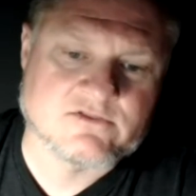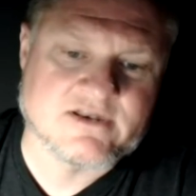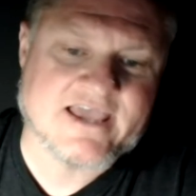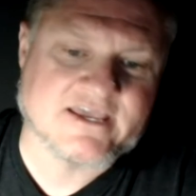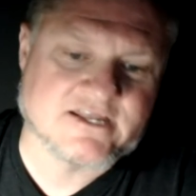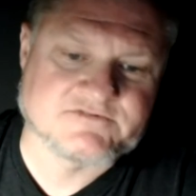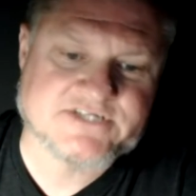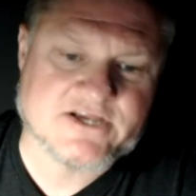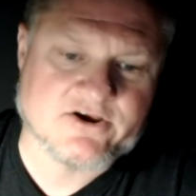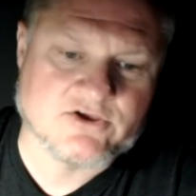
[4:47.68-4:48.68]
the negative
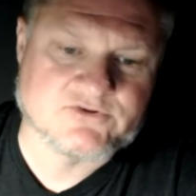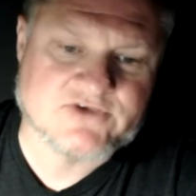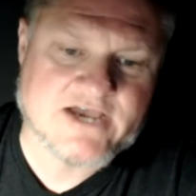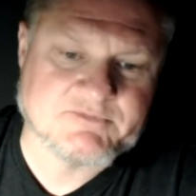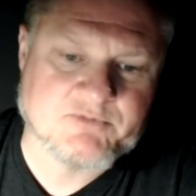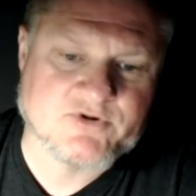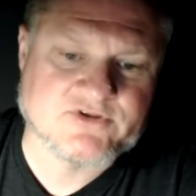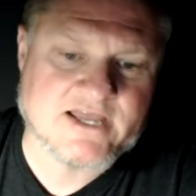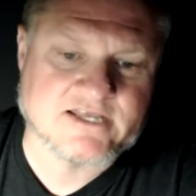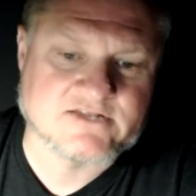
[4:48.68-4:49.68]
stereotypes
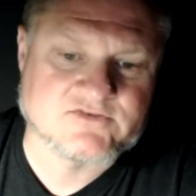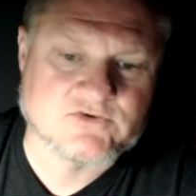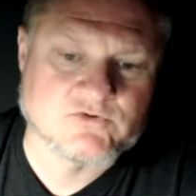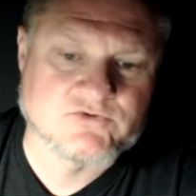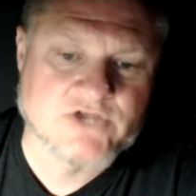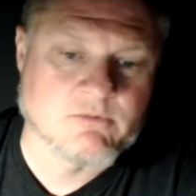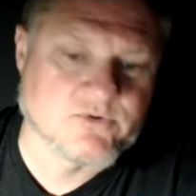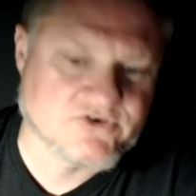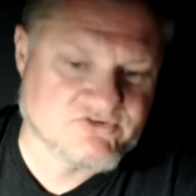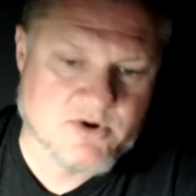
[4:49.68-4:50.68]
pertaining to
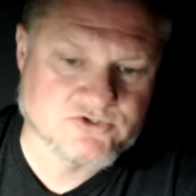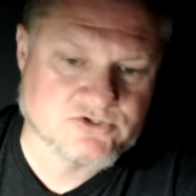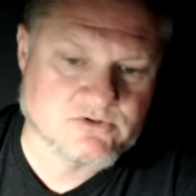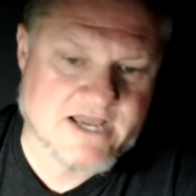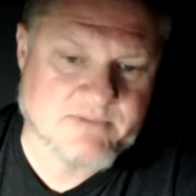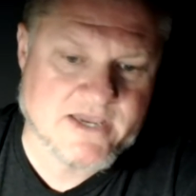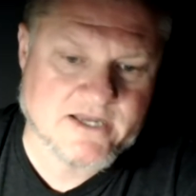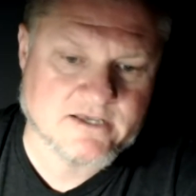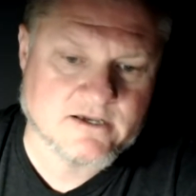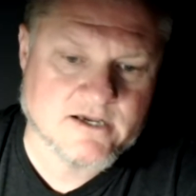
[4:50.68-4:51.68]
double exposure light
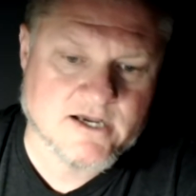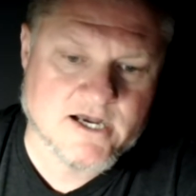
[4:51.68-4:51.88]
painting.